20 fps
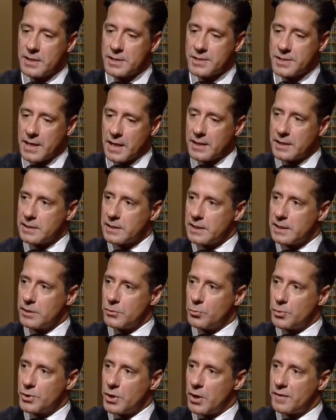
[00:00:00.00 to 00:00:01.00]
Secondly,
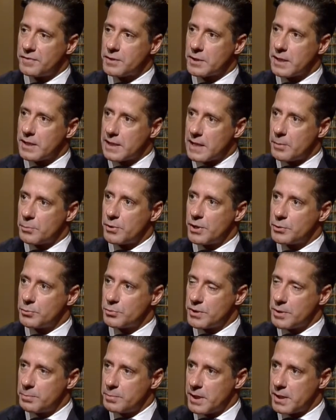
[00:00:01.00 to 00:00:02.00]
we often collaborate
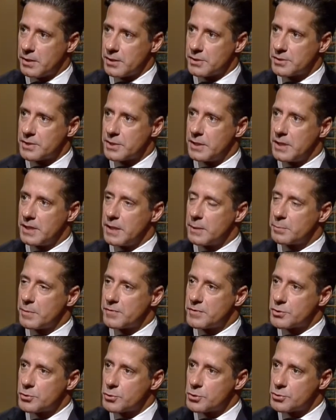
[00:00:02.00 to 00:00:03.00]
with the parents, a number
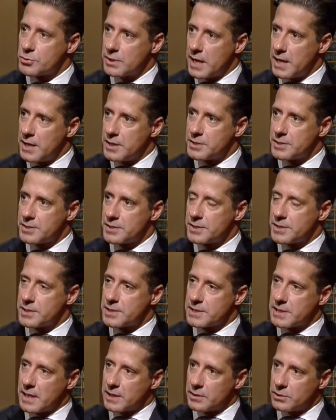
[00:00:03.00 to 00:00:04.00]
of social
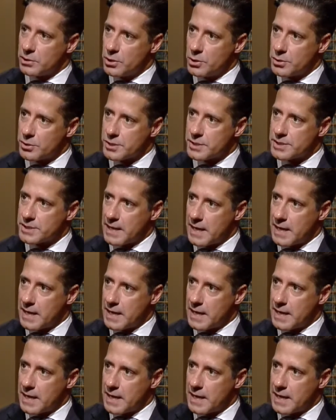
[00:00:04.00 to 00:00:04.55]
agencies like Lotus